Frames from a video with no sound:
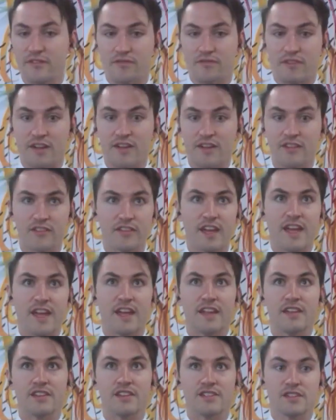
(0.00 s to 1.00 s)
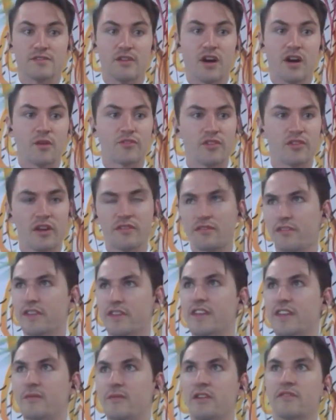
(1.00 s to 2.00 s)
friends. And I was kind of
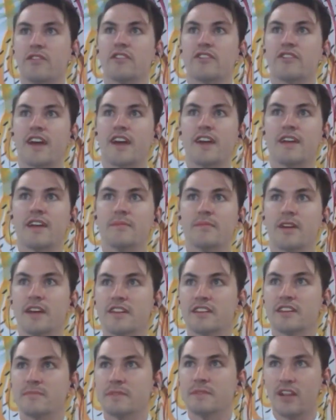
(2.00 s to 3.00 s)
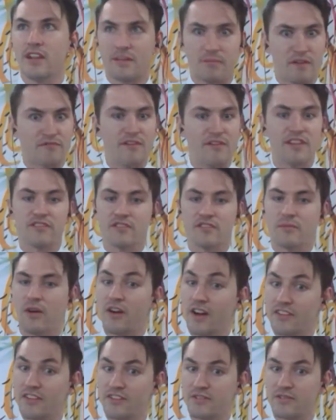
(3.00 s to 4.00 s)
thinking when I first came, it'd just be like my friends from
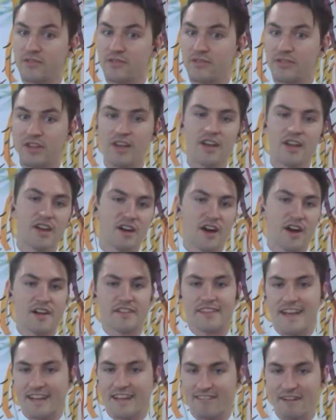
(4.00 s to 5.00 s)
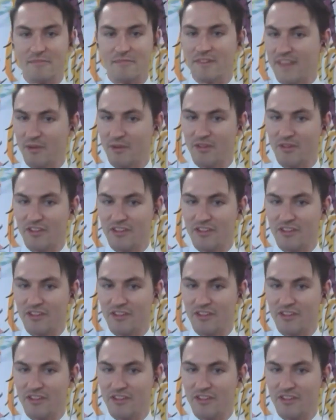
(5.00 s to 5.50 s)
high school. I just hang around with them all the